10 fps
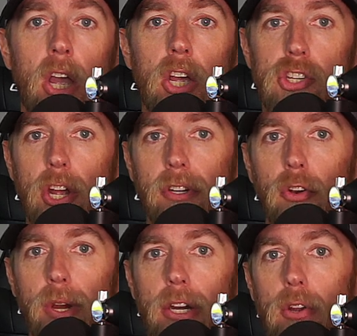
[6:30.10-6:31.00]
Sheldon
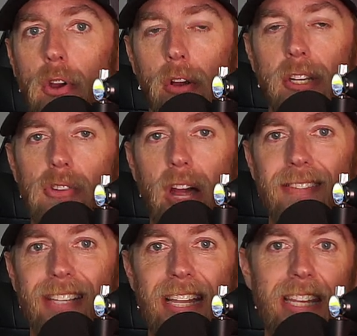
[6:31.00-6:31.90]
Creed, who currently
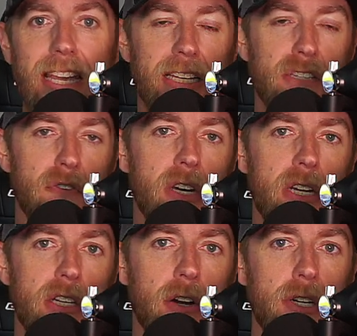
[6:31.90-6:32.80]
drives in the
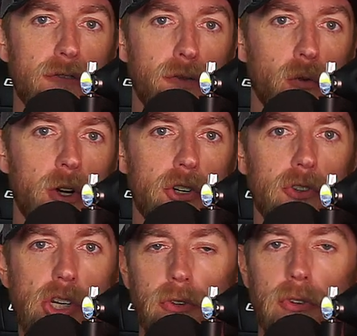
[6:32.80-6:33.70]
Xfinity Series for Richard
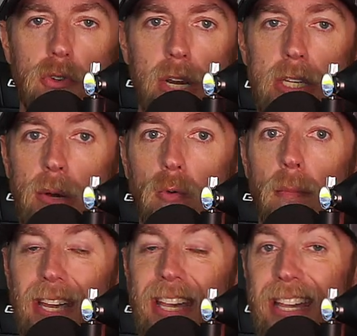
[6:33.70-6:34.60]
Childress Racing, will
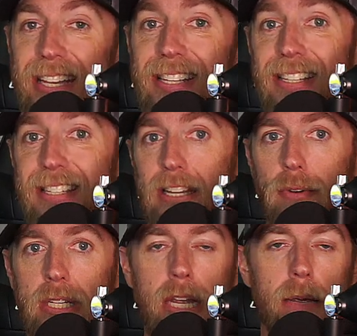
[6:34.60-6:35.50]
make his
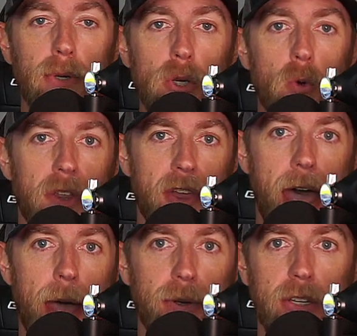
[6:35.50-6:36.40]
series debut with
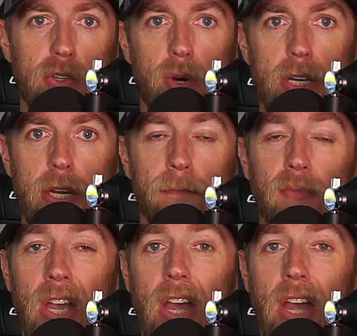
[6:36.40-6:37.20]
Abacus Racing.